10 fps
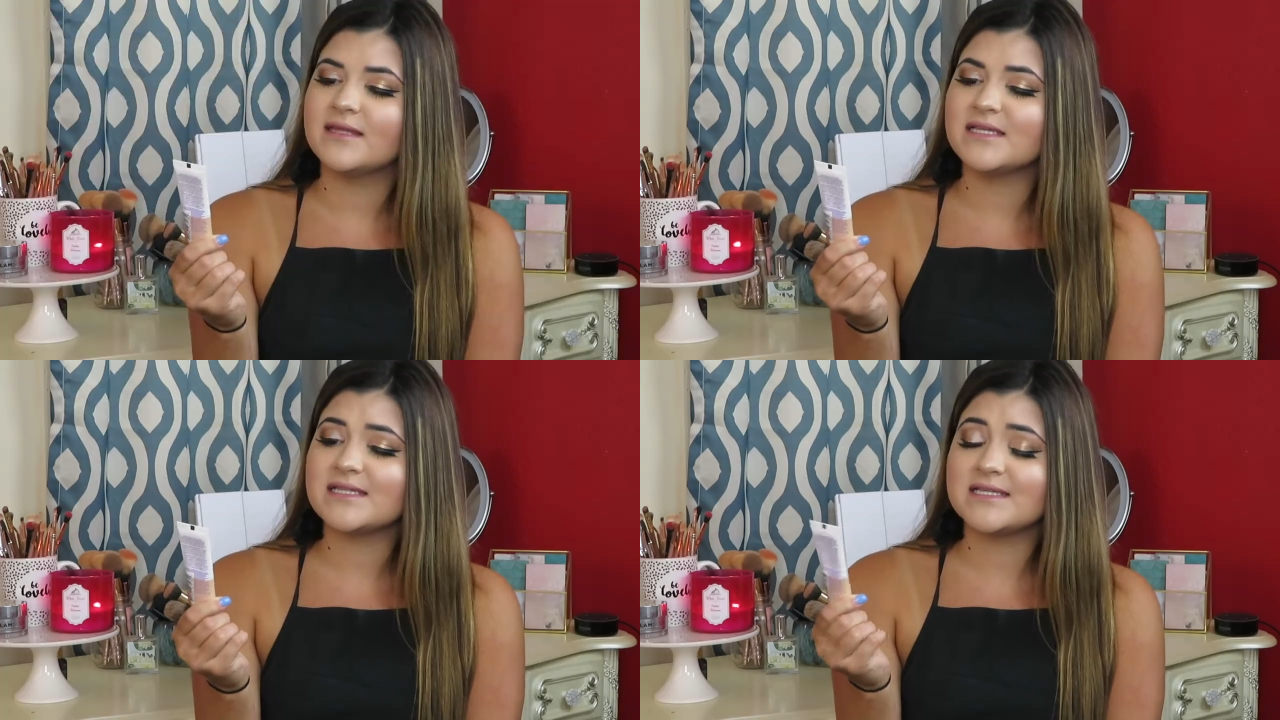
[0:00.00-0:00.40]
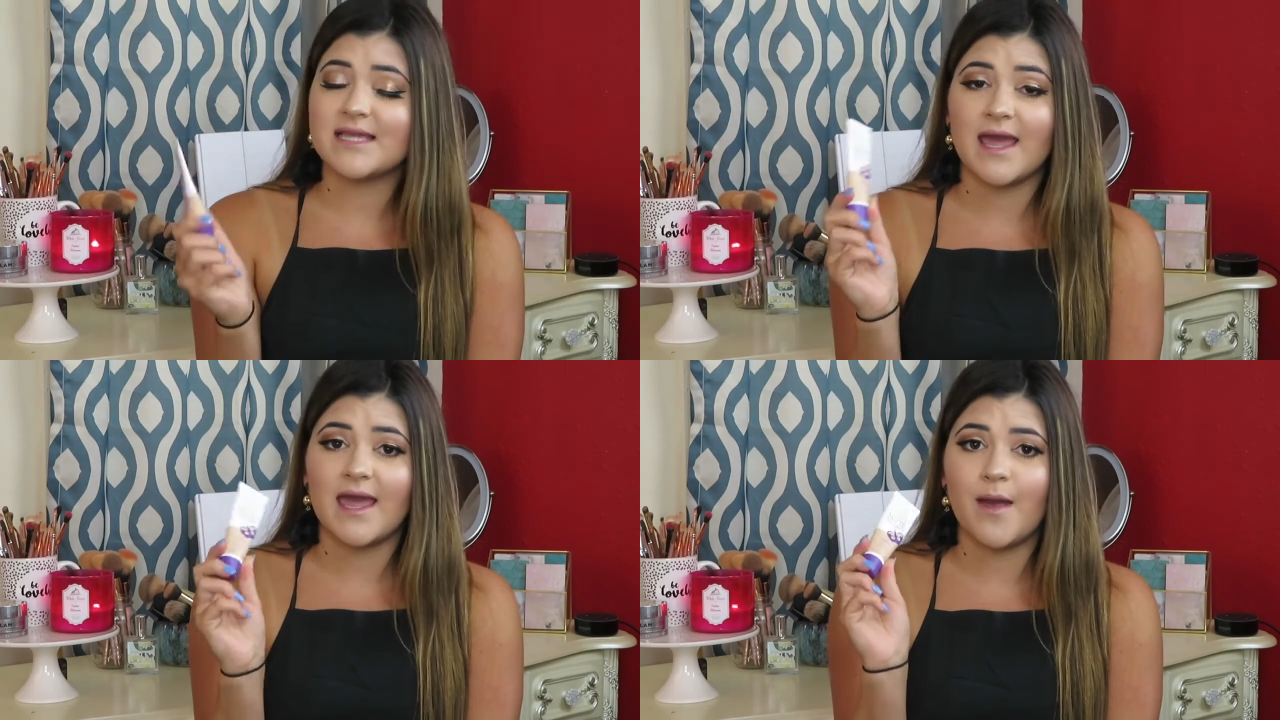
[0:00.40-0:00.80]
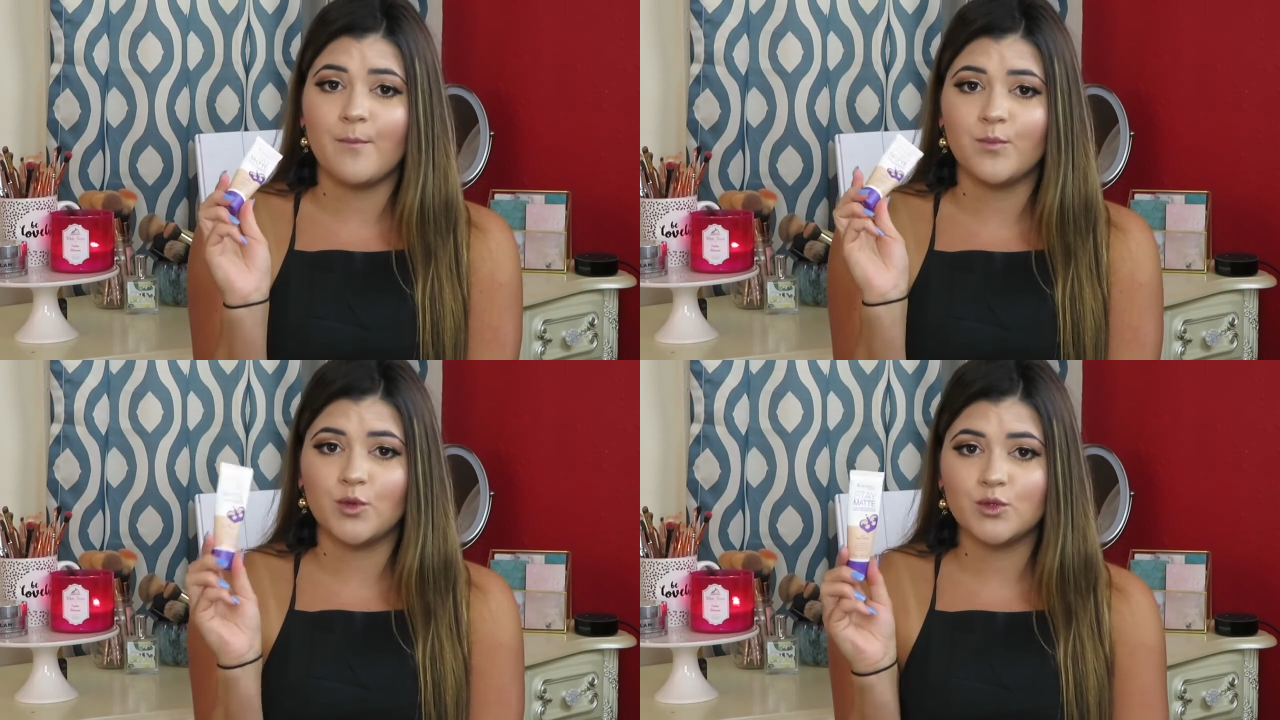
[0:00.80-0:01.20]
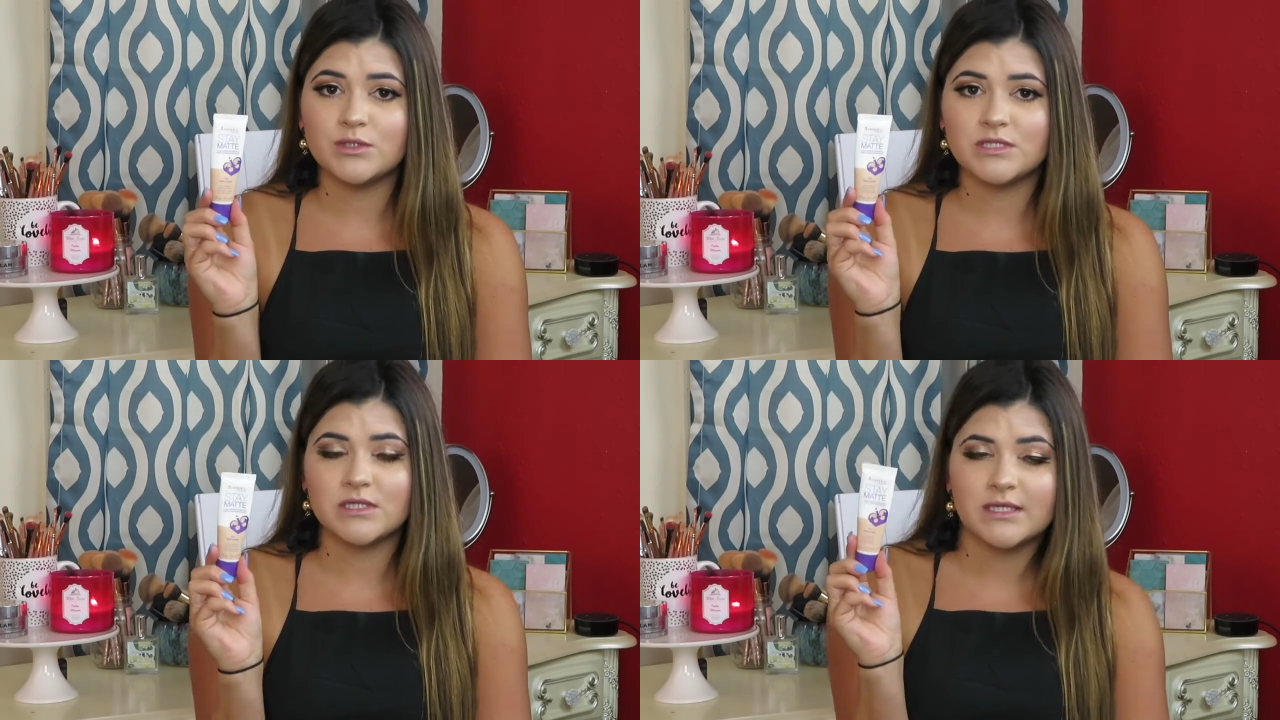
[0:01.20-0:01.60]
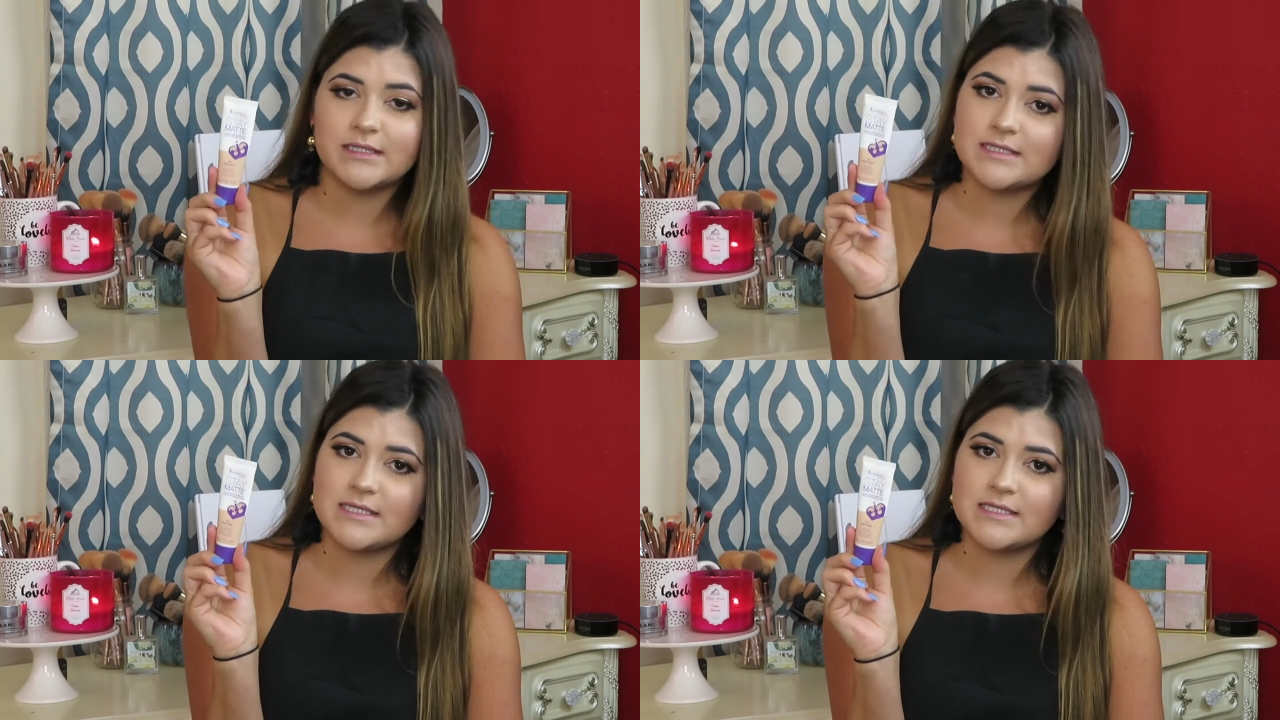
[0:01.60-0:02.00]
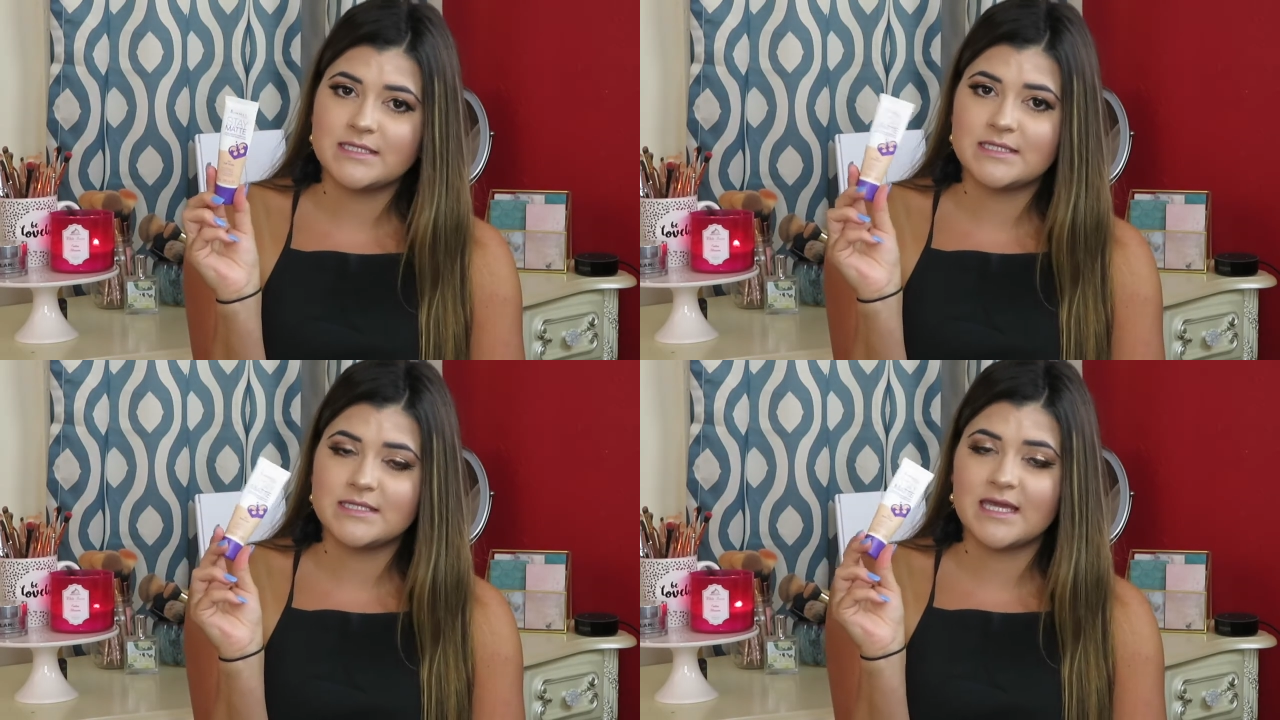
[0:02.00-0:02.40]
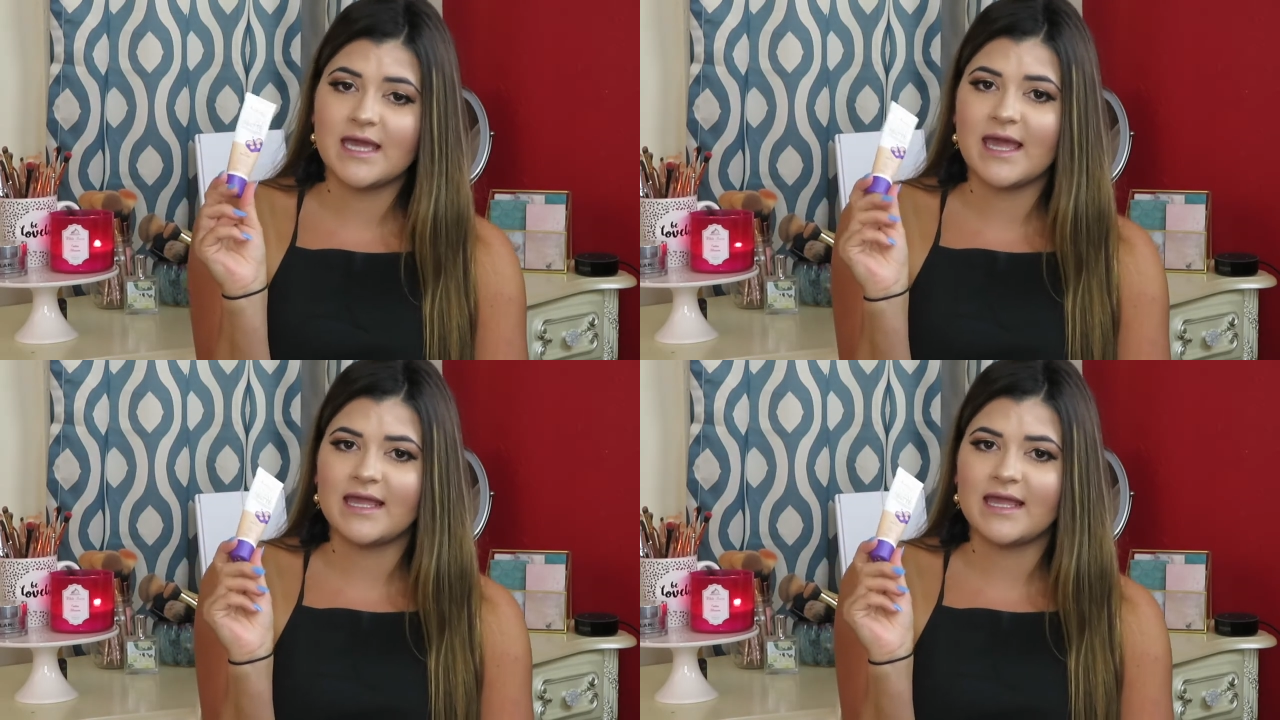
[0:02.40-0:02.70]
This is a mousse consistency,